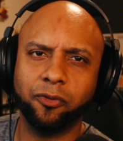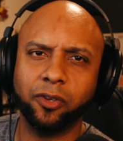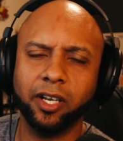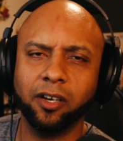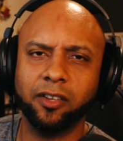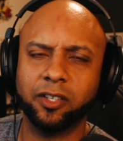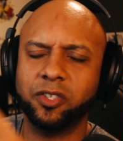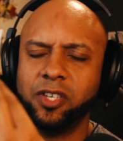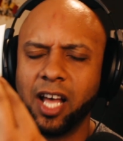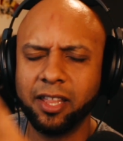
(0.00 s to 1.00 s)
here. There's
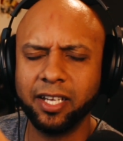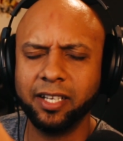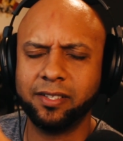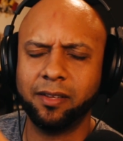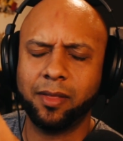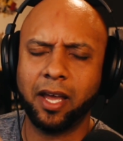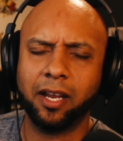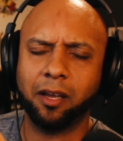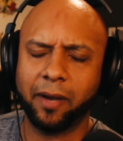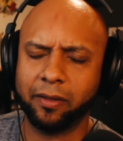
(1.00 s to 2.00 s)
nothing
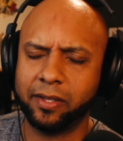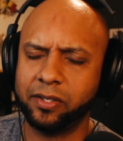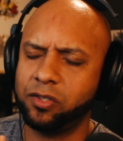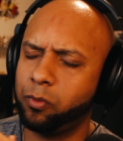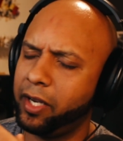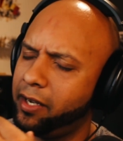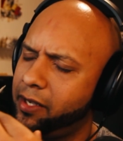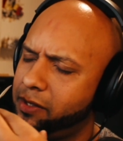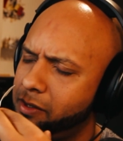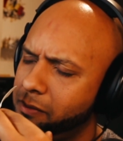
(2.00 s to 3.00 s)
synthetic about this
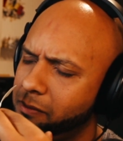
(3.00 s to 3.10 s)
sweetness.